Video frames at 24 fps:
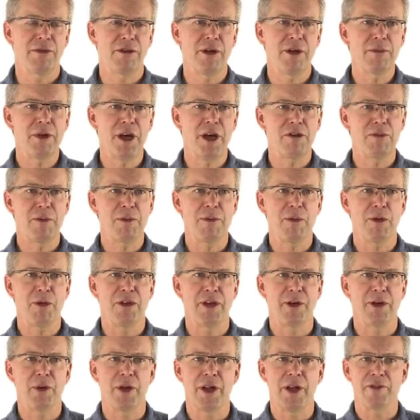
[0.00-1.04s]
sometimes people
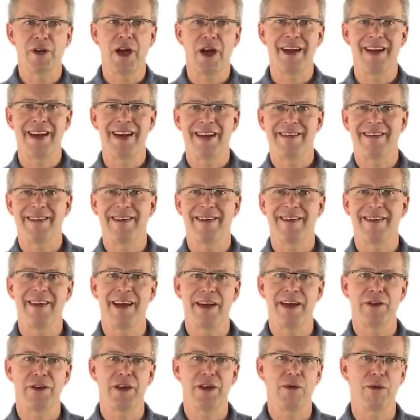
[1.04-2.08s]
think, well, I've got an asset
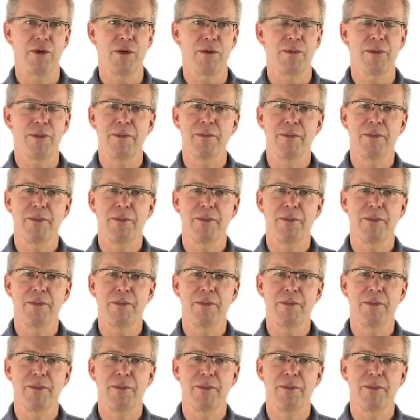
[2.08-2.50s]
integrity group,